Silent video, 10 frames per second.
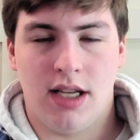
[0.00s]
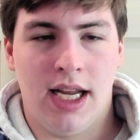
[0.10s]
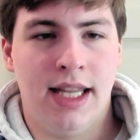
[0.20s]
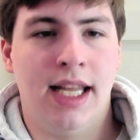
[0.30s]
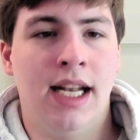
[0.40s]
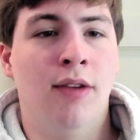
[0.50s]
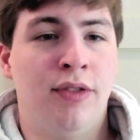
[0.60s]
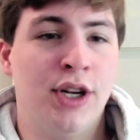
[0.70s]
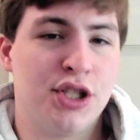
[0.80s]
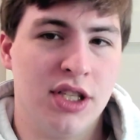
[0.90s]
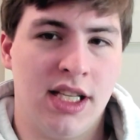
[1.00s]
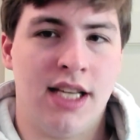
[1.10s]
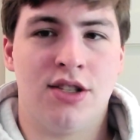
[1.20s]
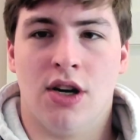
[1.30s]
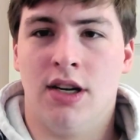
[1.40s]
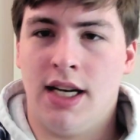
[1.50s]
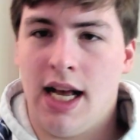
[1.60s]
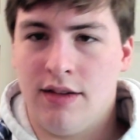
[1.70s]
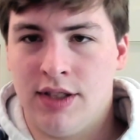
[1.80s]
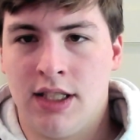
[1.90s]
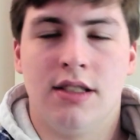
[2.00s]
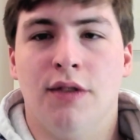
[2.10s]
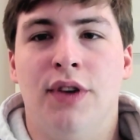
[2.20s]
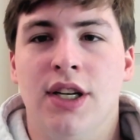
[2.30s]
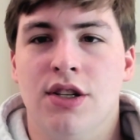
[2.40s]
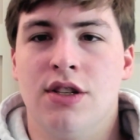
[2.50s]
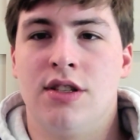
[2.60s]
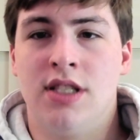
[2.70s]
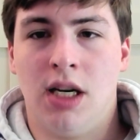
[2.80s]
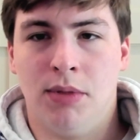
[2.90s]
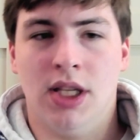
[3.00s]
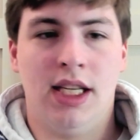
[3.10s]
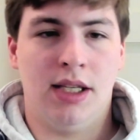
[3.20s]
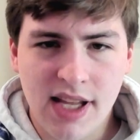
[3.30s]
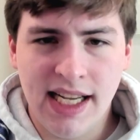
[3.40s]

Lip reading: And then eventually they started having defenders double him.